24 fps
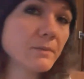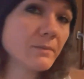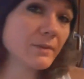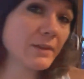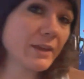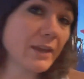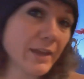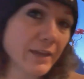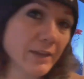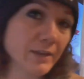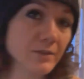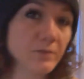
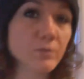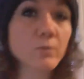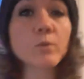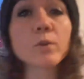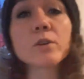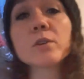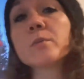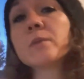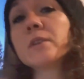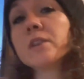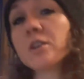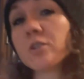And what
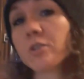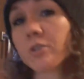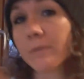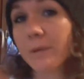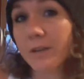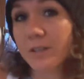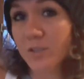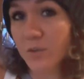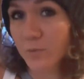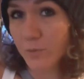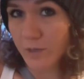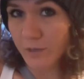do we know
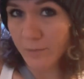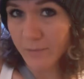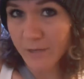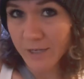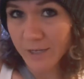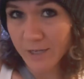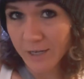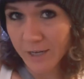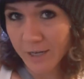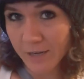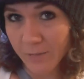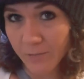about
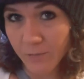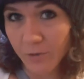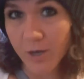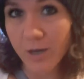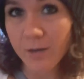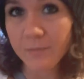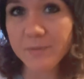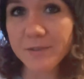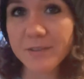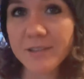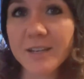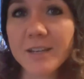20-minute
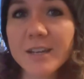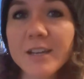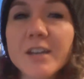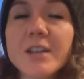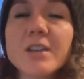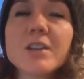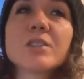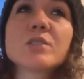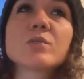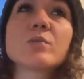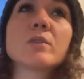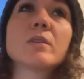AMRAPs?
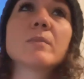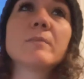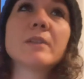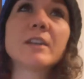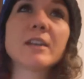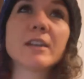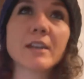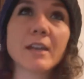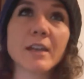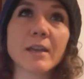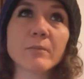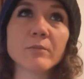
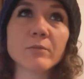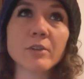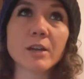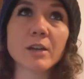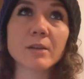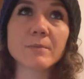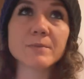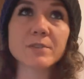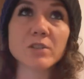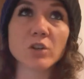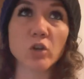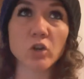20-minute
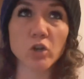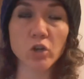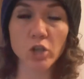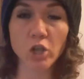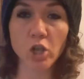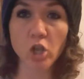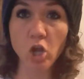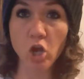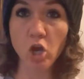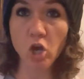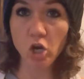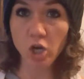AMRAPs are
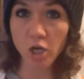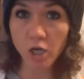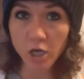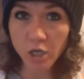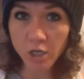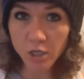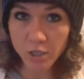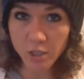long,